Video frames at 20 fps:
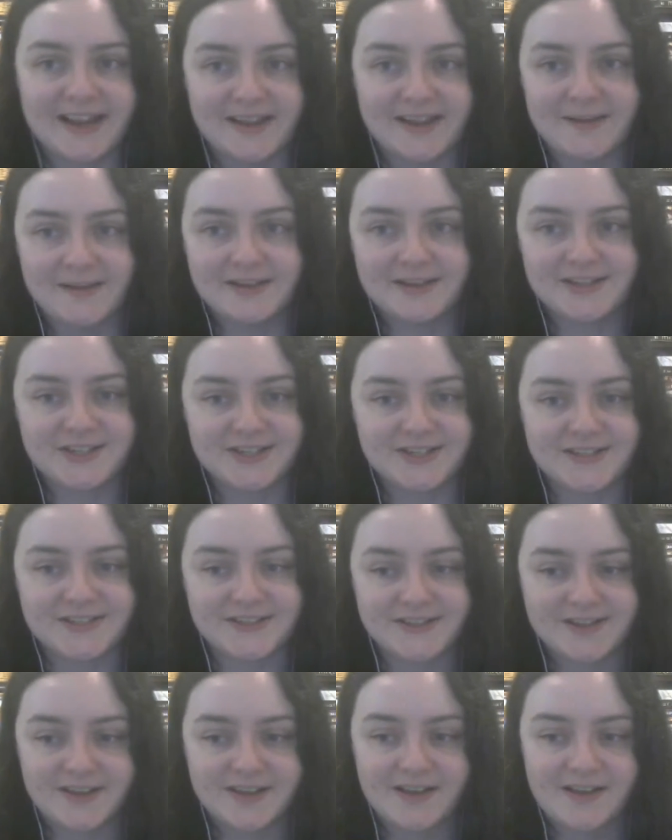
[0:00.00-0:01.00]
It
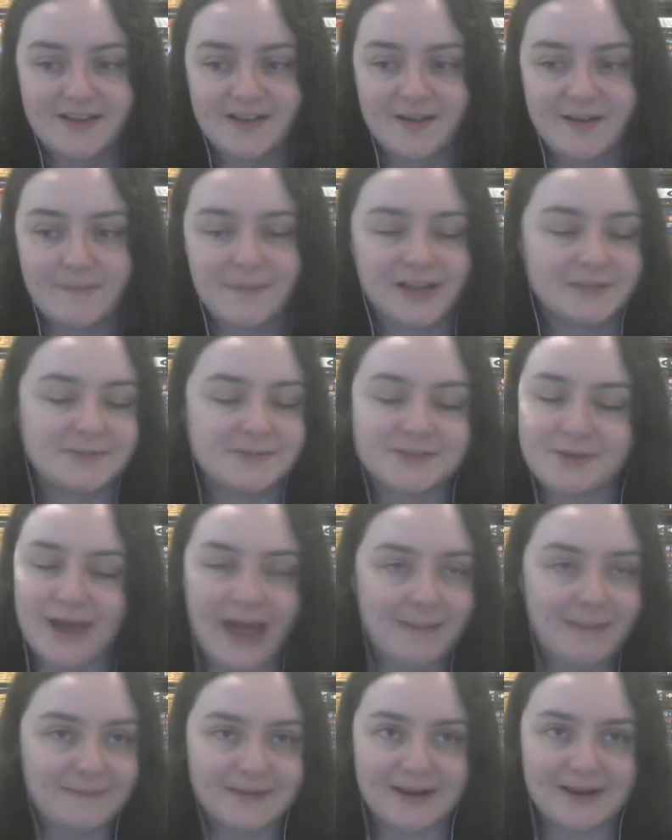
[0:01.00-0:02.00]
just makes me so
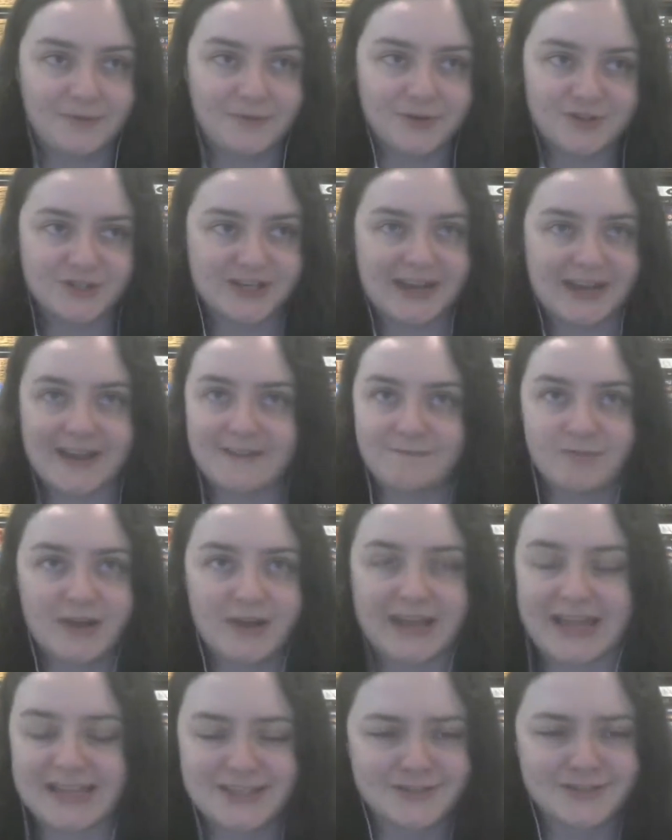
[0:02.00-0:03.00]
happy and I'm watching it even
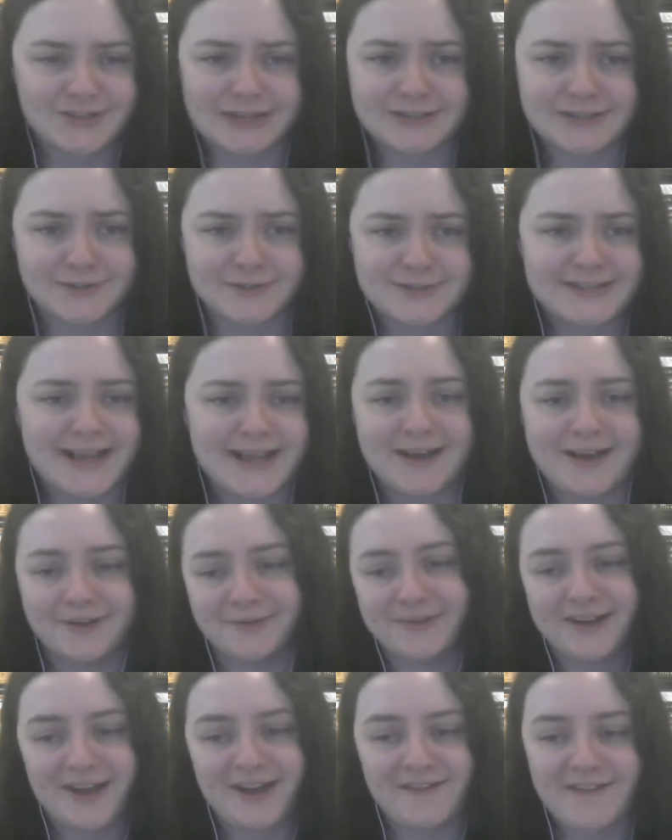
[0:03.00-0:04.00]
when I get stressed or sad
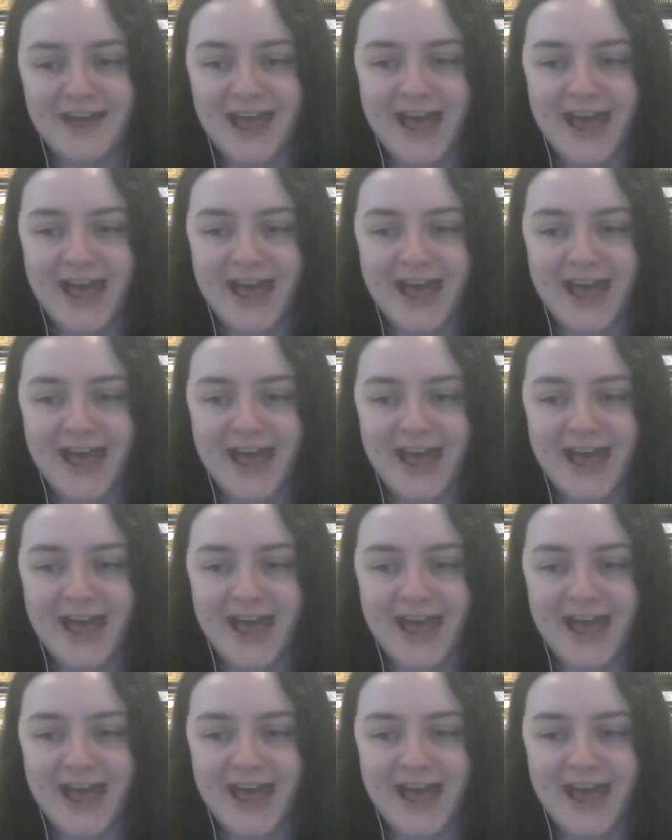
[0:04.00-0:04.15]
or whatever